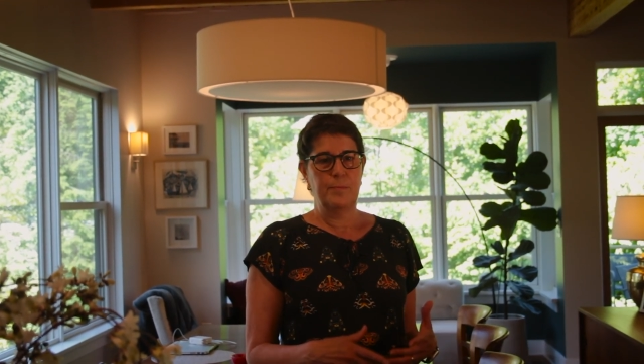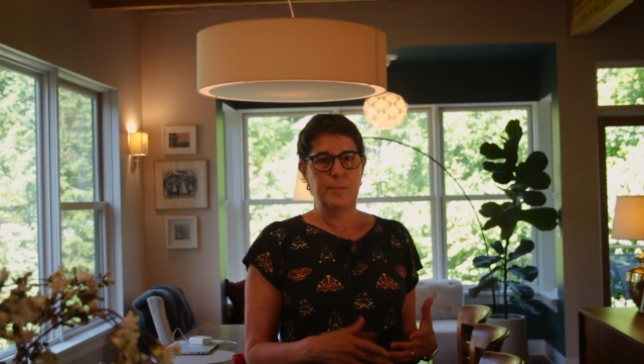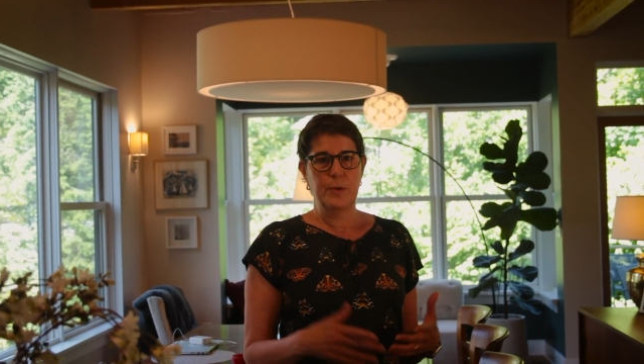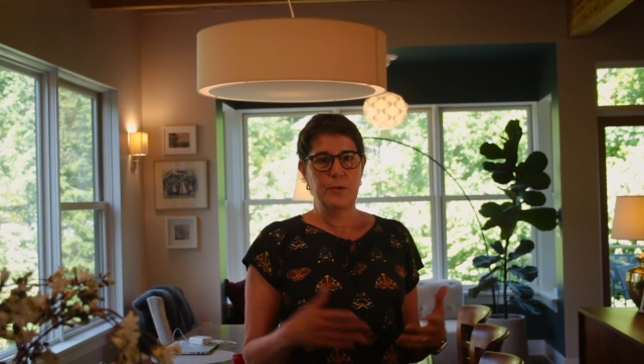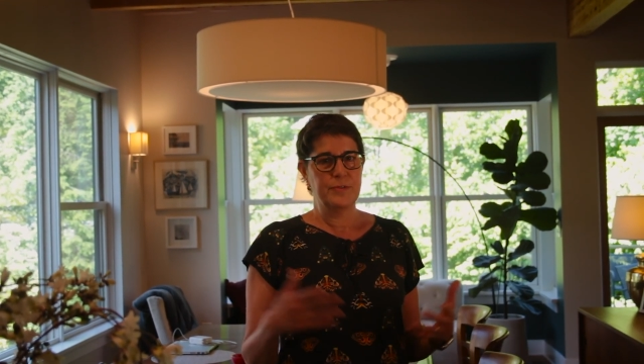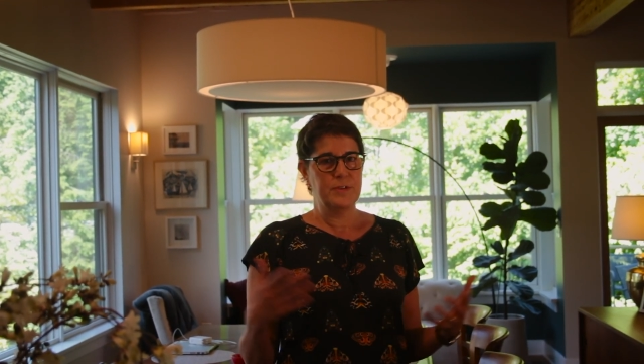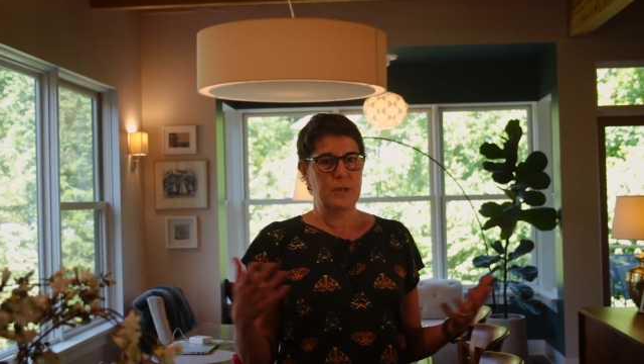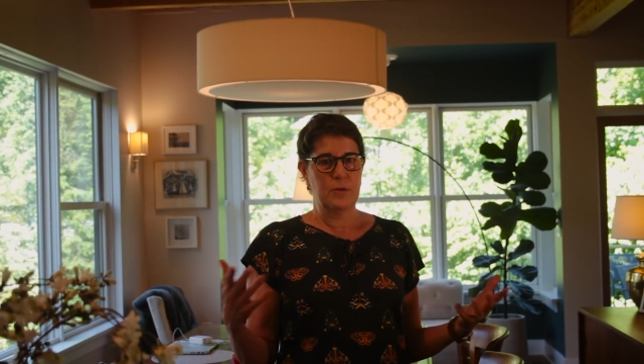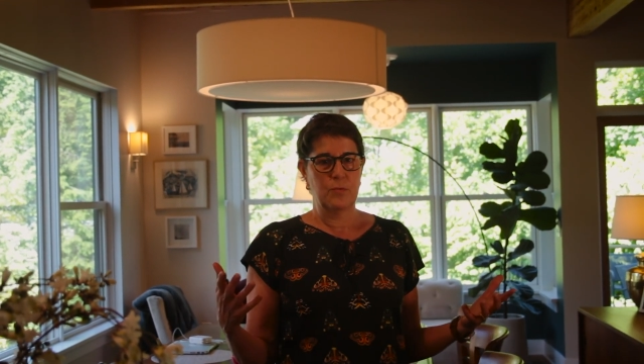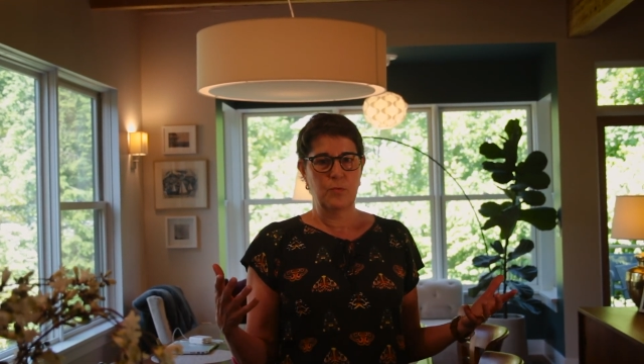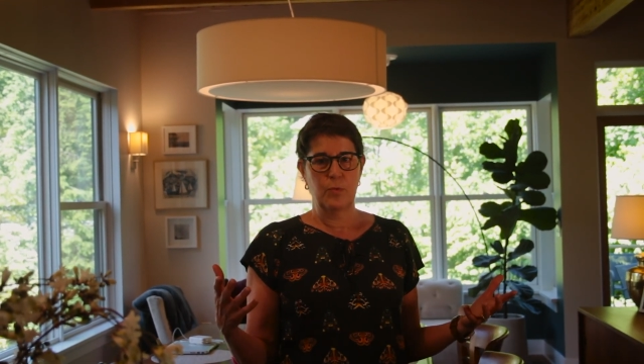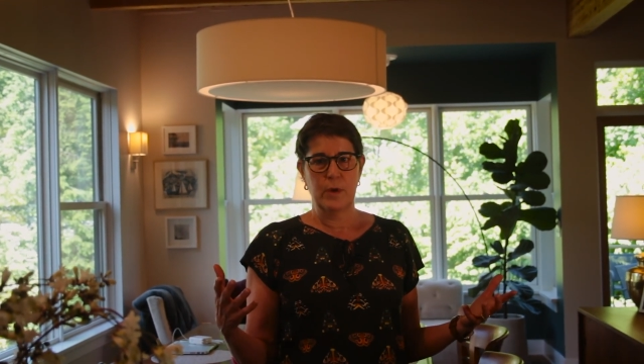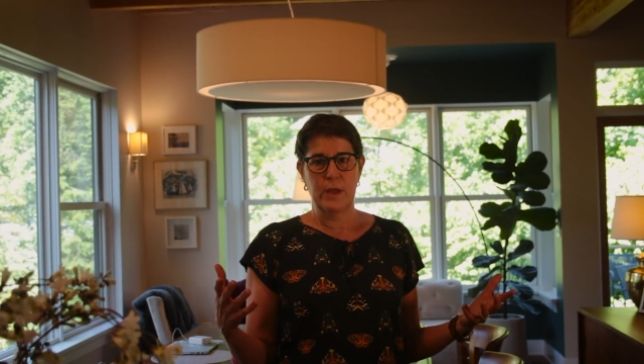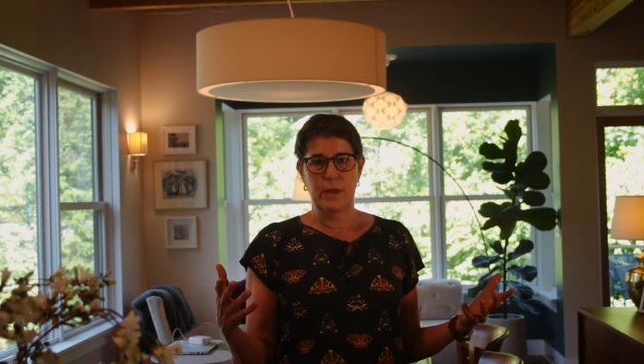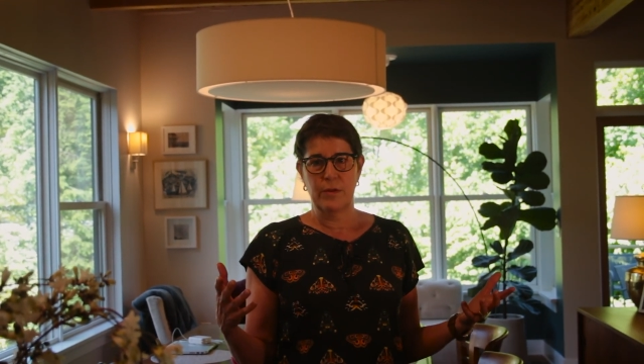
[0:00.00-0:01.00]
built it
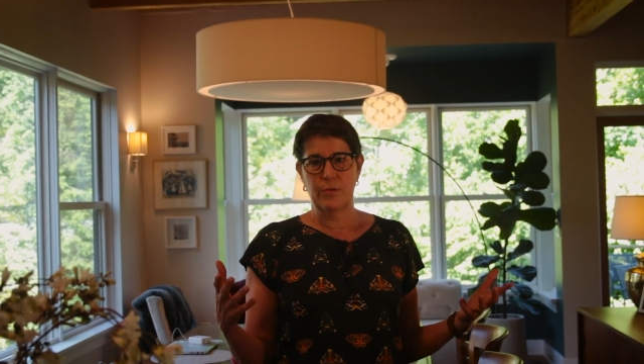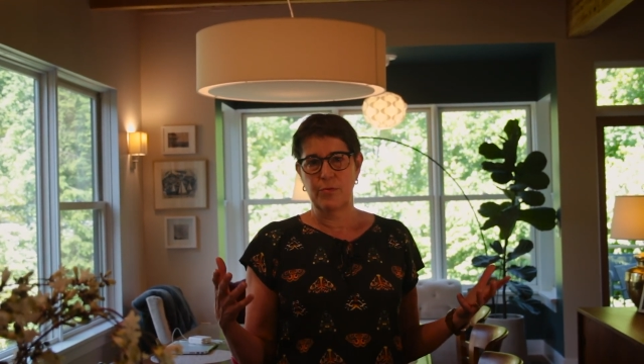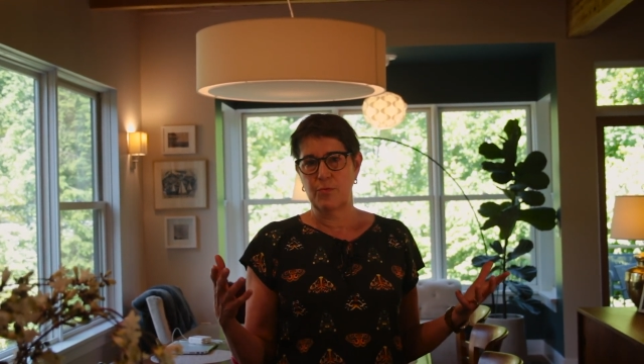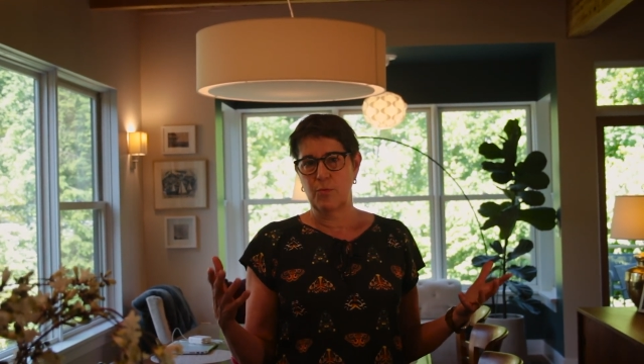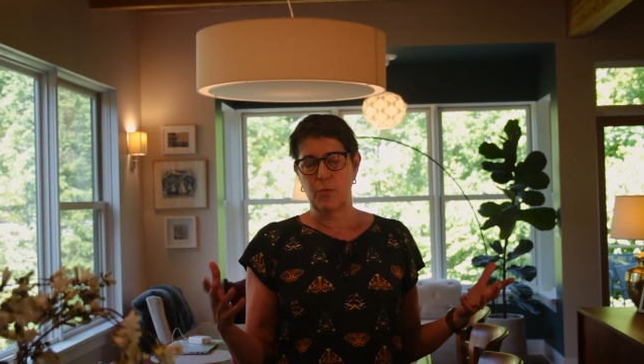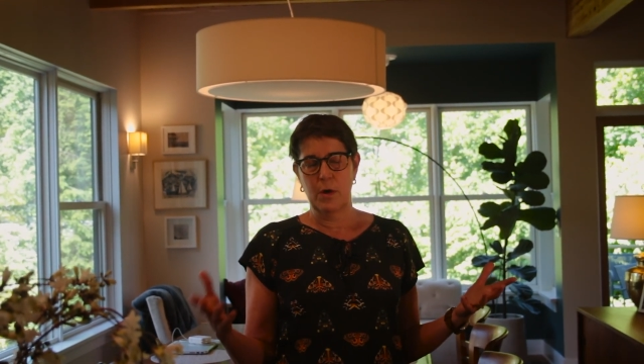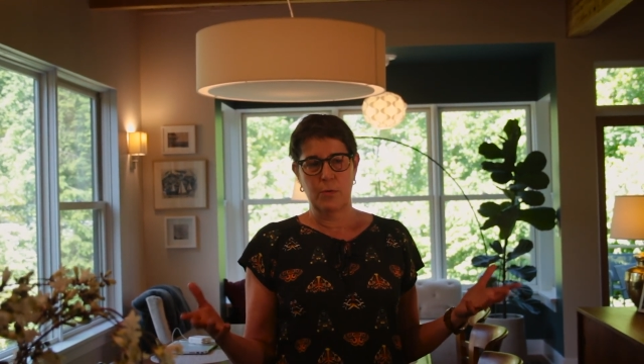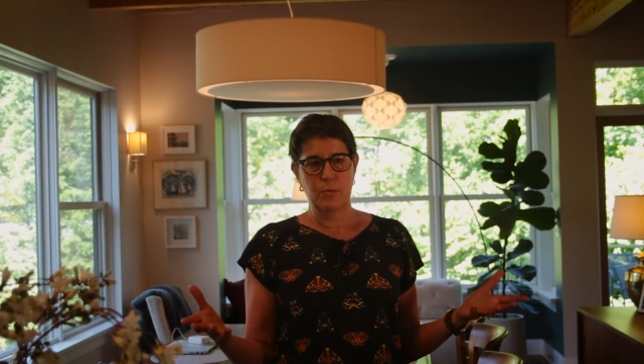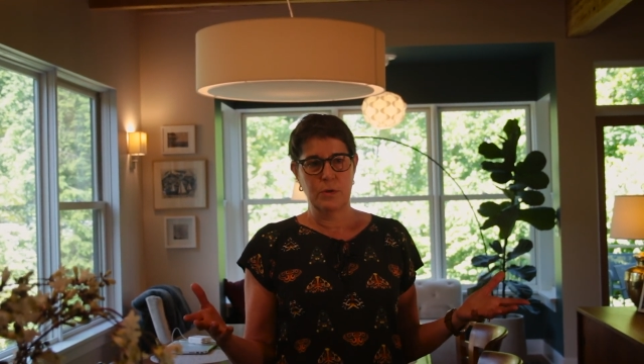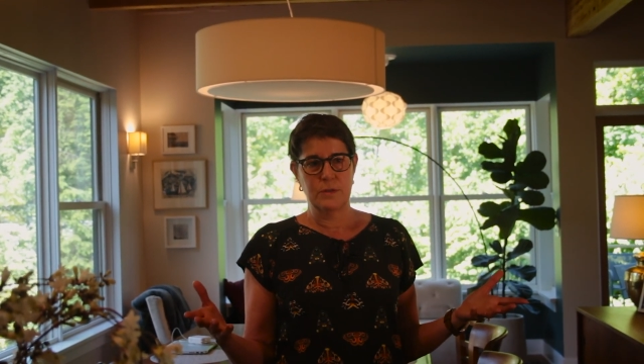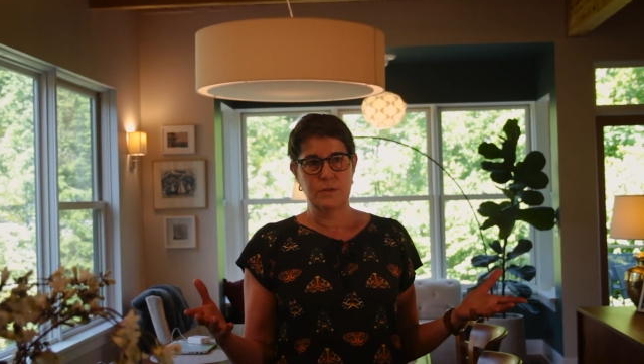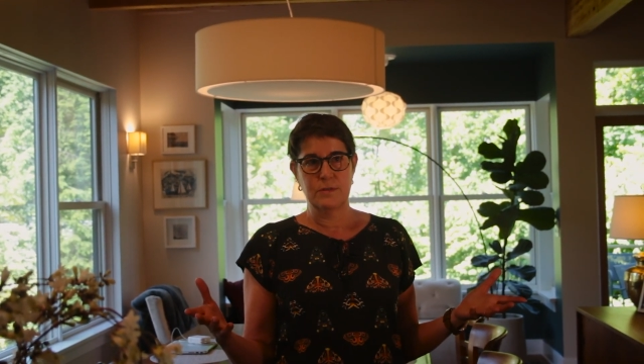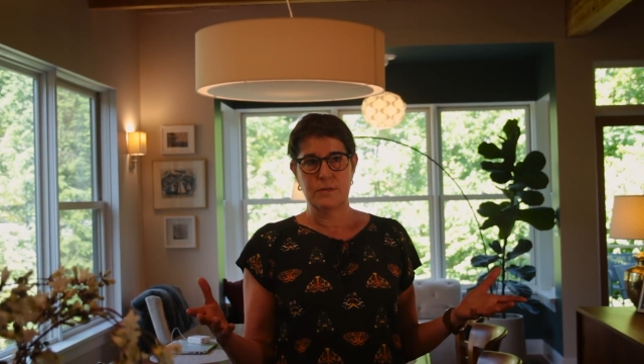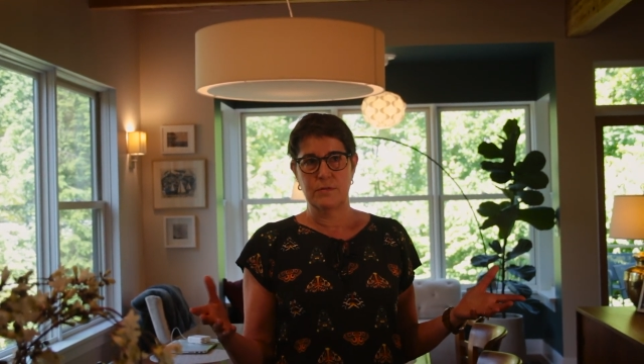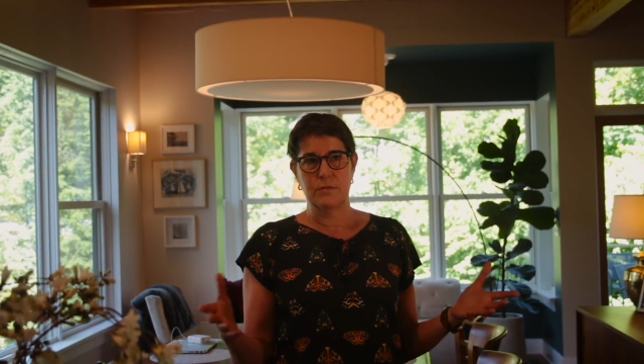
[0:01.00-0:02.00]
with what
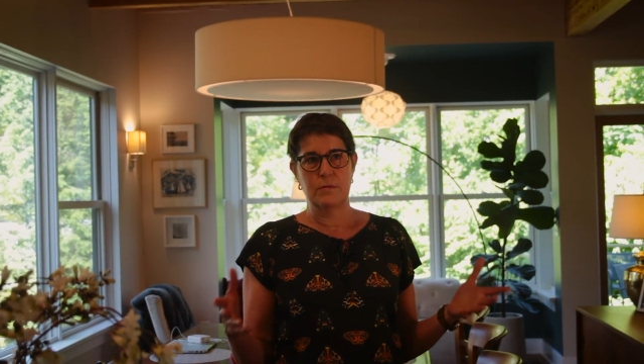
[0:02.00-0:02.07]
was